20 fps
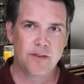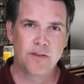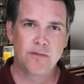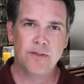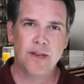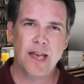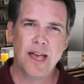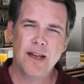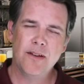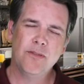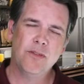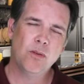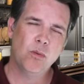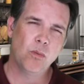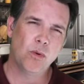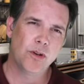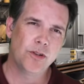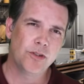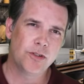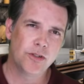you've ever
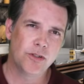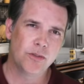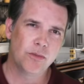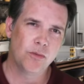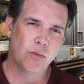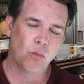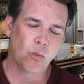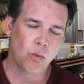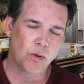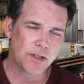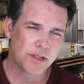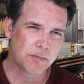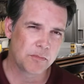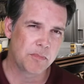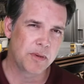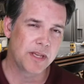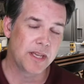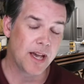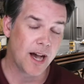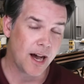wondered what's
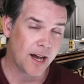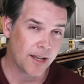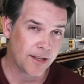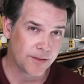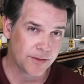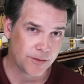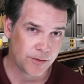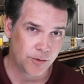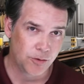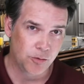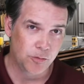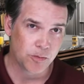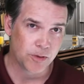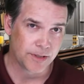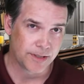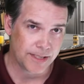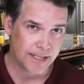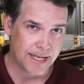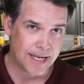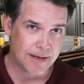beyond Zoom or
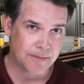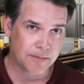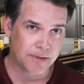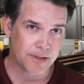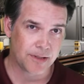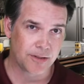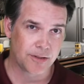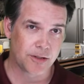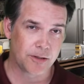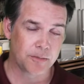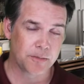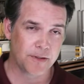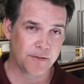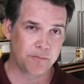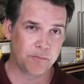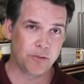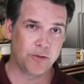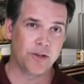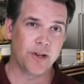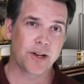Teams in terms
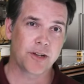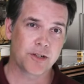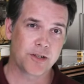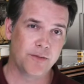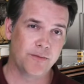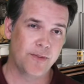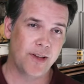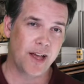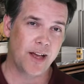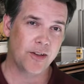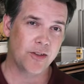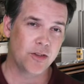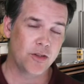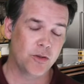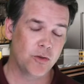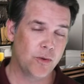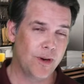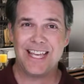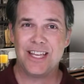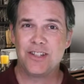of production
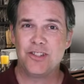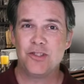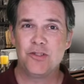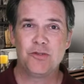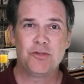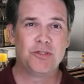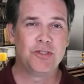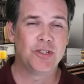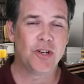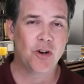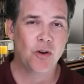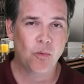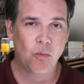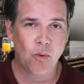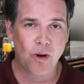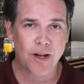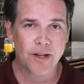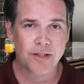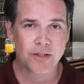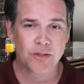value, and you don't
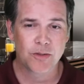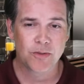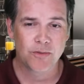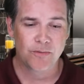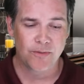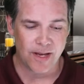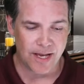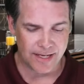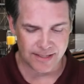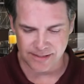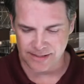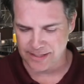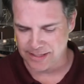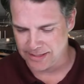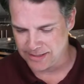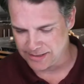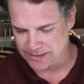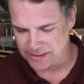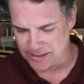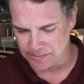want to invest
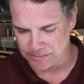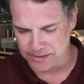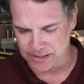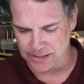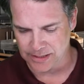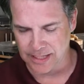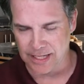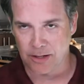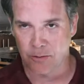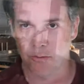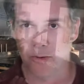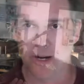in something like